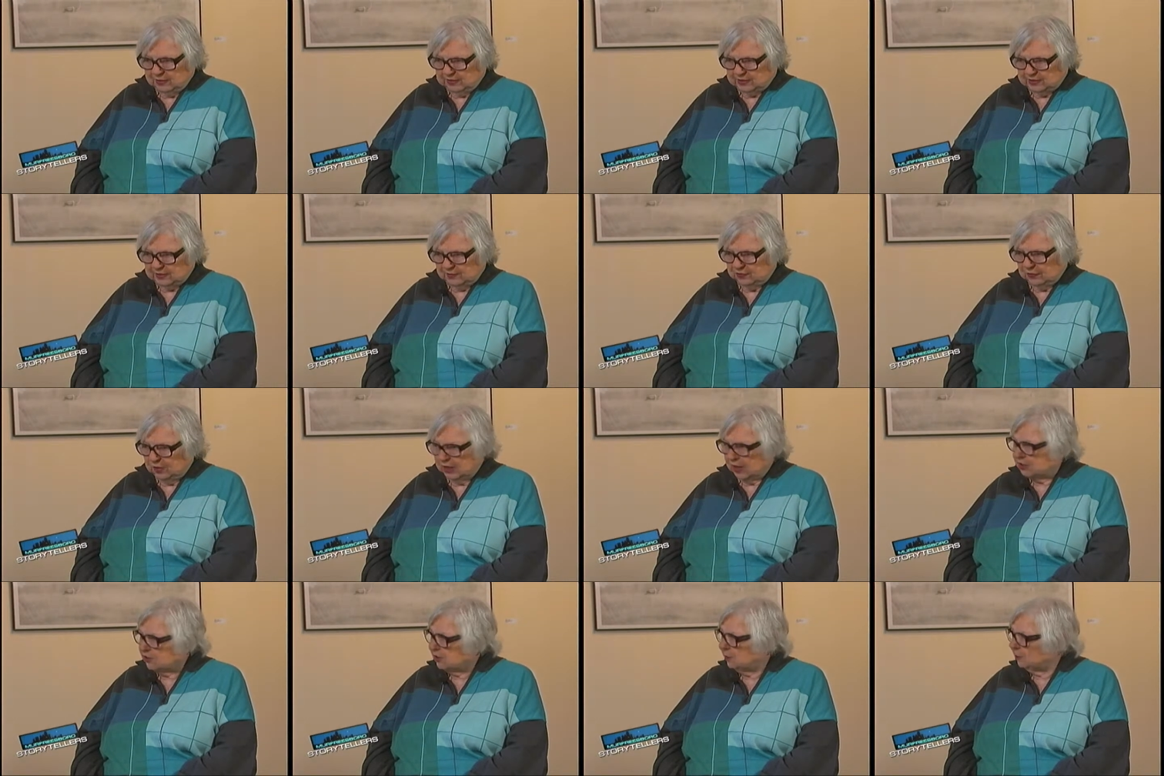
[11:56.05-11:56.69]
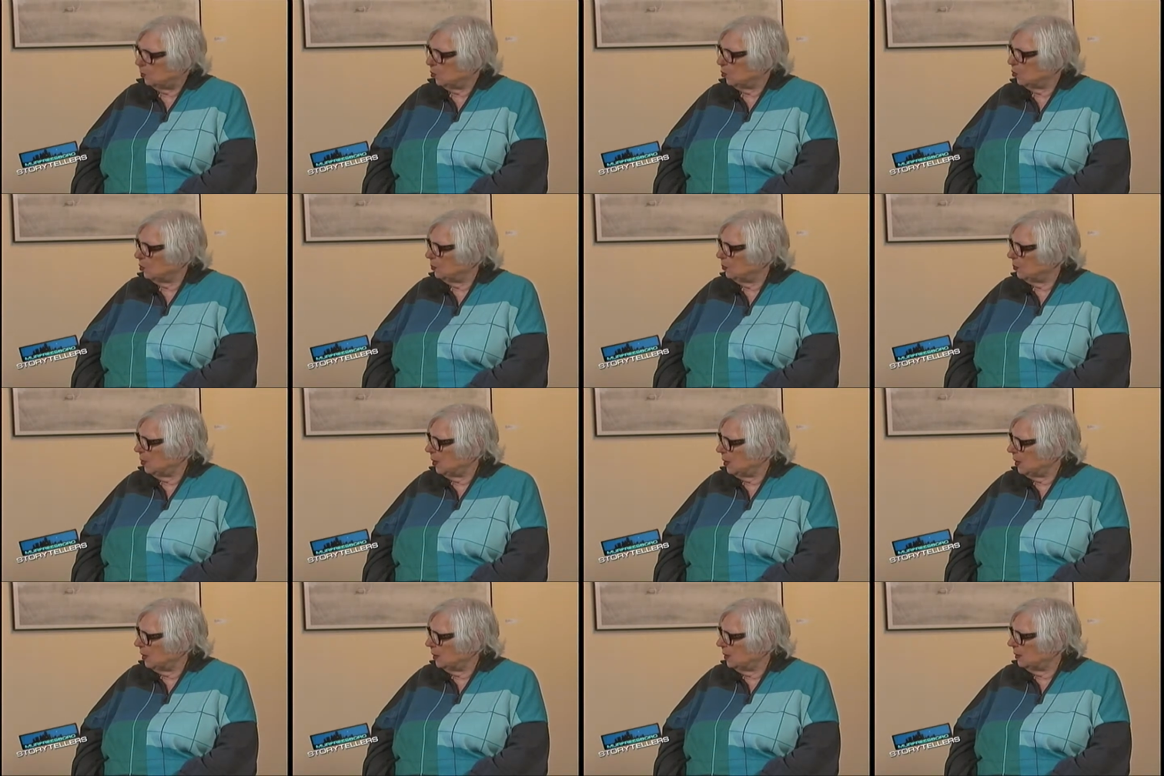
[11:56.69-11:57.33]
they said, You got your poem
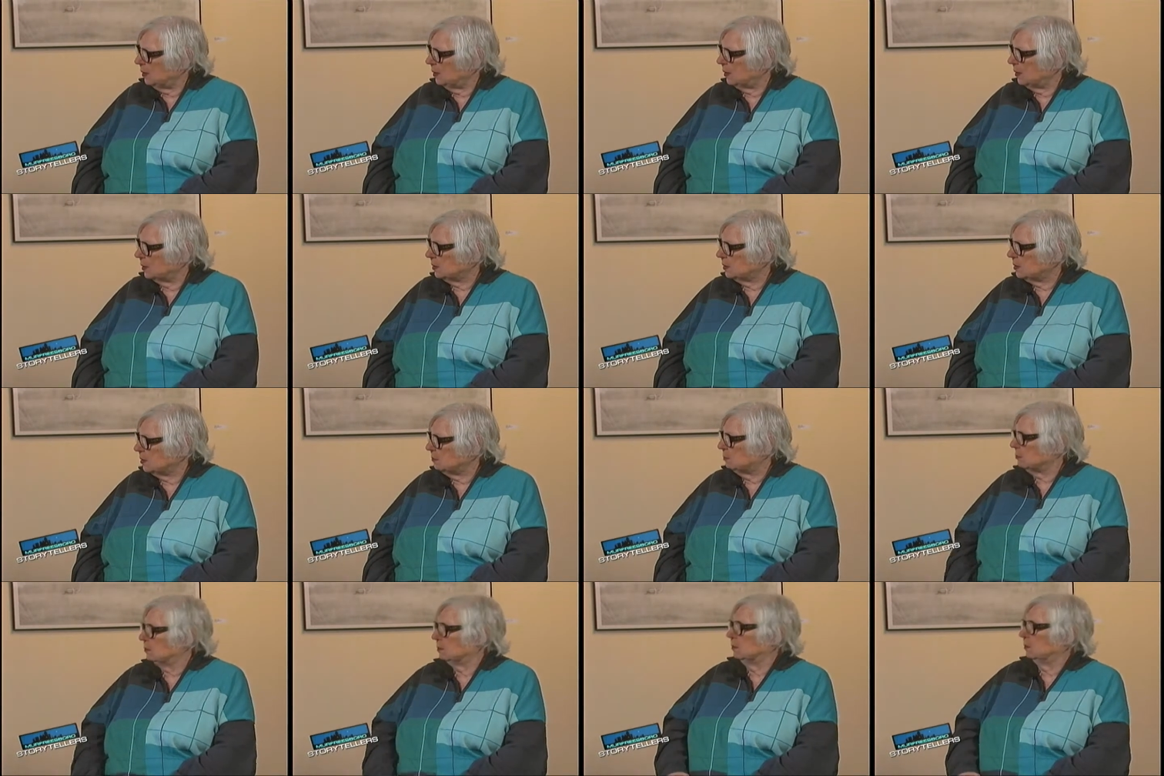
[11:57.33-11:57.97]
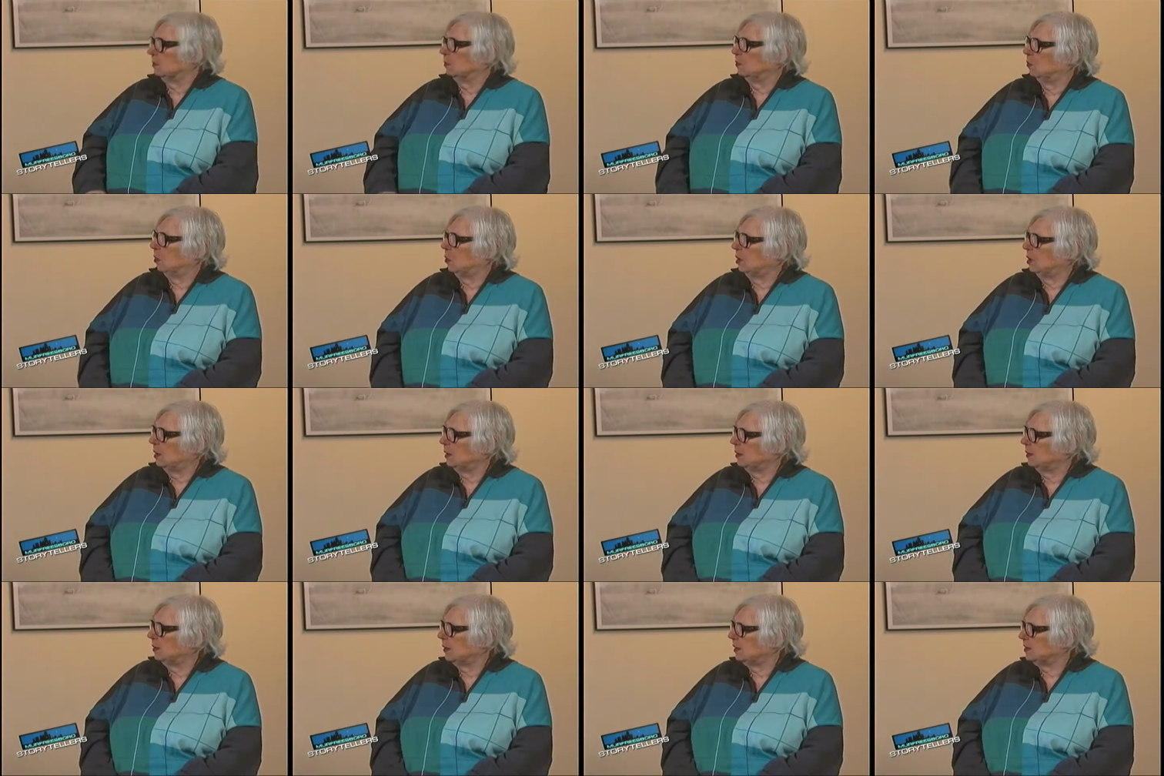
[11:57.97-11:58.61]
ready? I said, What?